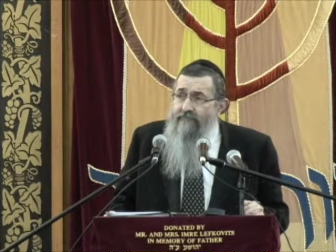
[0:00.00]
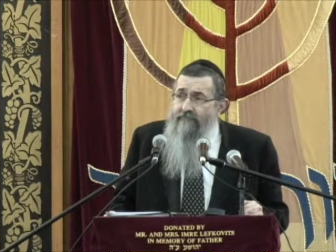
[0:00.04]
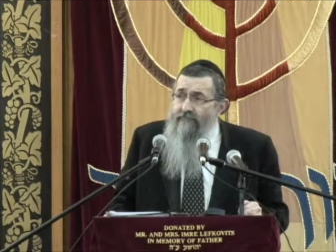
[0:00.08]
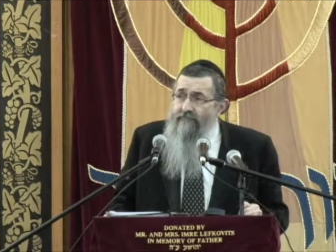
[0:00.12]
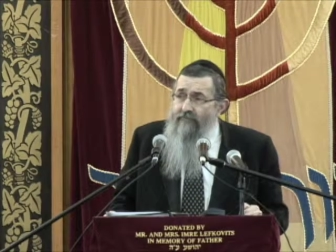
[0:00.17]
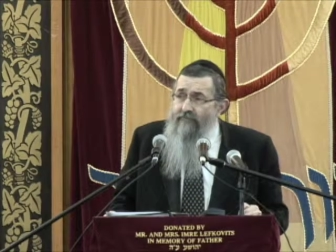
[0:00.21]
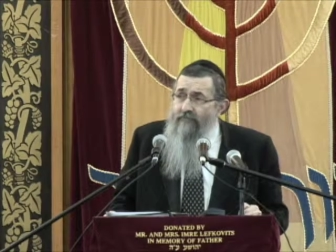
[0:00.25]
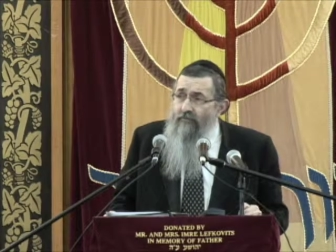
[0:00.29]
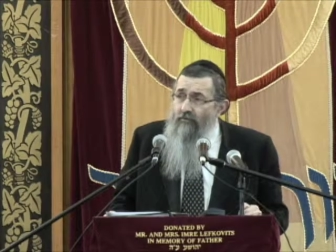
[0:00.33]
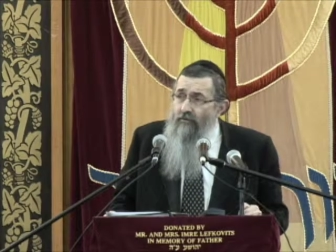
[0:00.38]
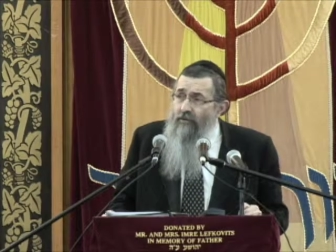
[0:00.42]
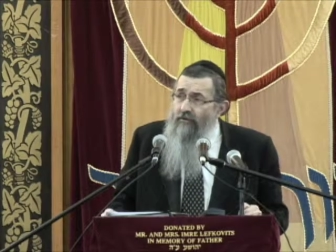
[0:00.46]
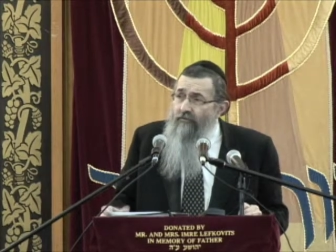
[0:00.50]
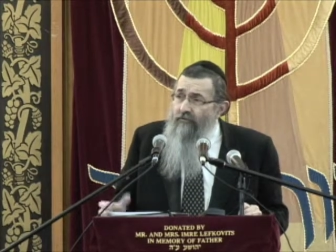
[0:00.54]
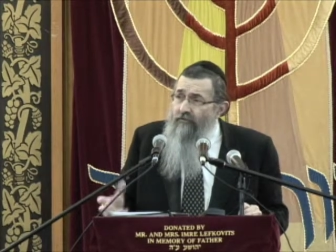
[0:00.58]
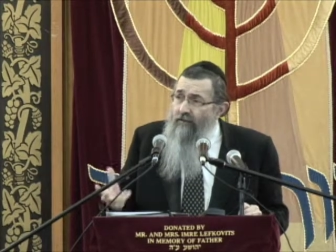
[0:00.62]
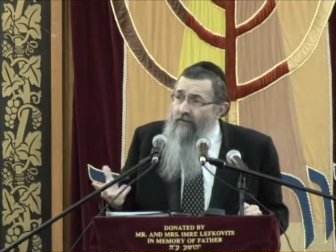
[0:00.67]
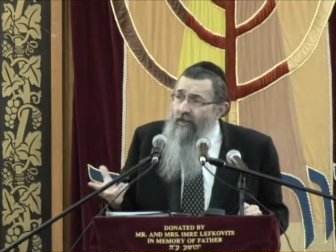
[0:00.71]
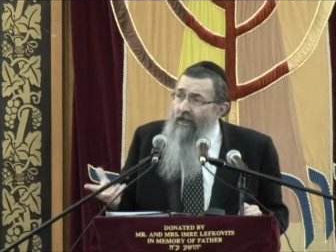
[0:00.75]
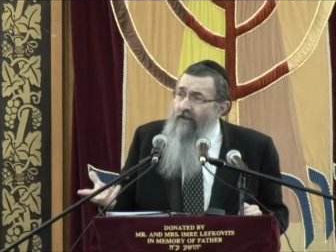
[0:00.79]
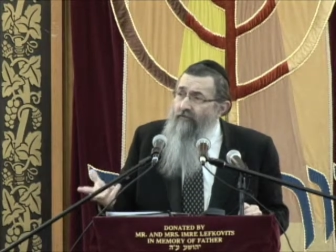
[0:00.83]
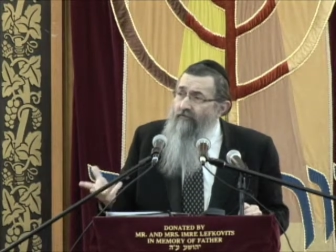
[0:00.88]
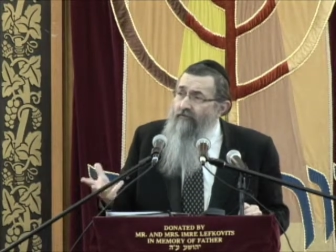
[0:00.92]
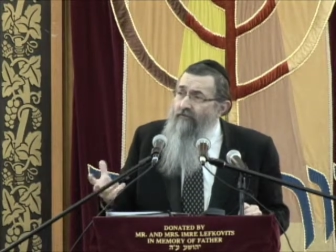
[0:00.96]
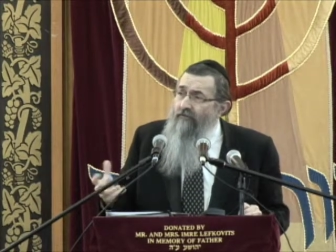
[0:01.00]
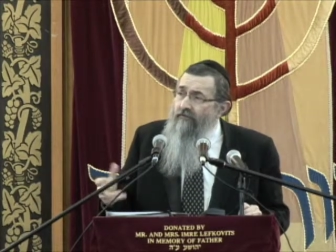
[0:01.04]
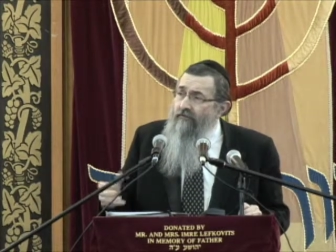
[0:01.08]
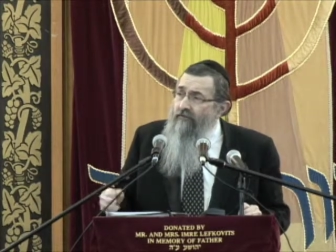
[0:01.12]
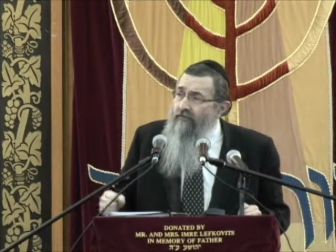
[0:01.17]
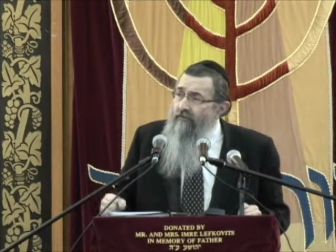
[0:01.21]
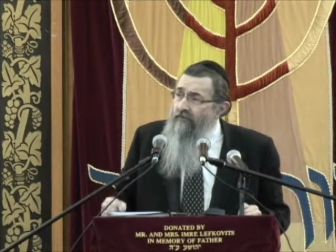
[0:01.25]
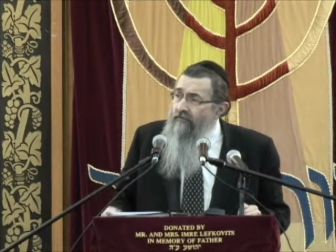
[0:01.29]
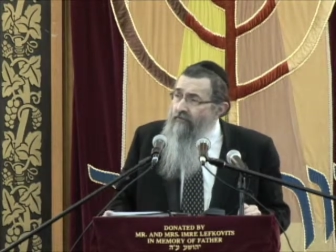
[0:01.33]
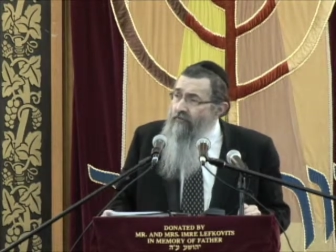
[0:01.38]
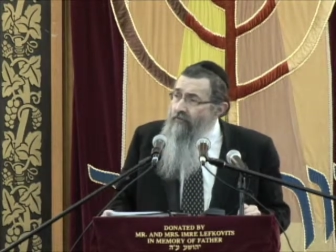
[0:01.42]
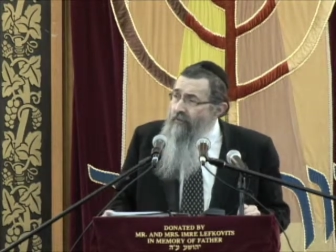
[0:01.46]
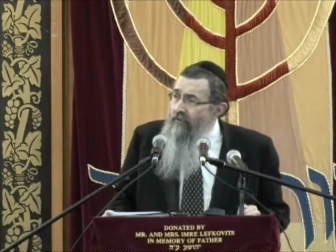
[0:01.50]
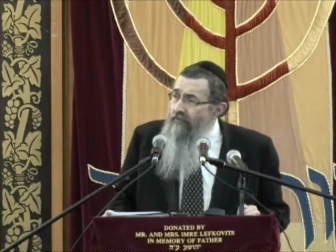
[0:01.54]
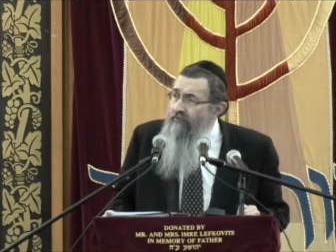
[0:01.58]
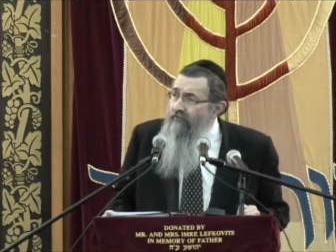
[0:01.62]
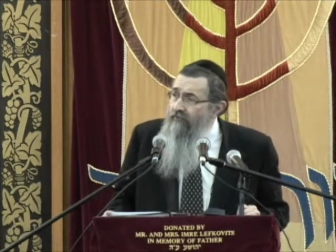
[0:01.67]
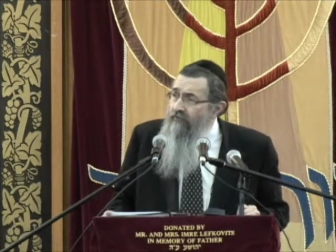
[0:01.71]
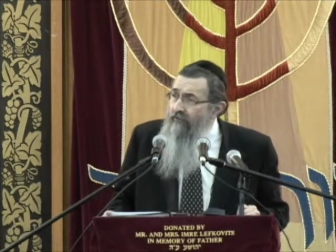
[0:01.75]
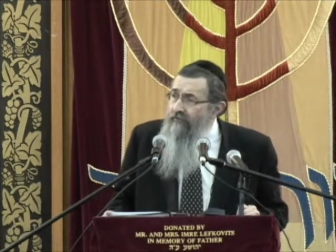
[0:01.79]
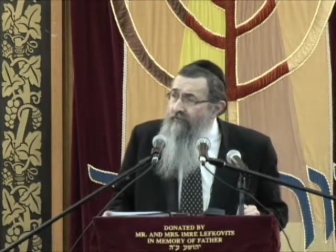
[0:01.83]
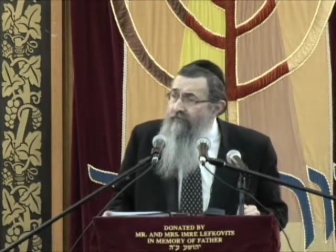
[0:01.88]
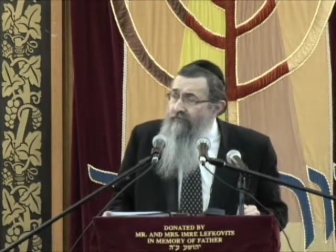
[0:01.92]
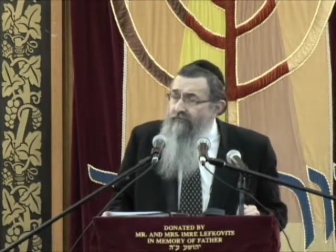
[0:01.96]
So what is the answer to this
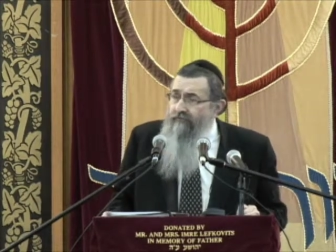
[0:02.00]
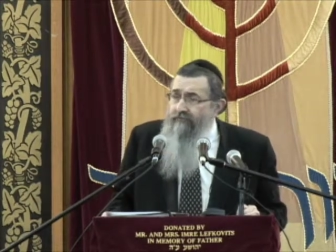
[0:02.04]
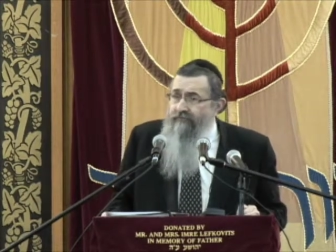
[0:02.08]
question?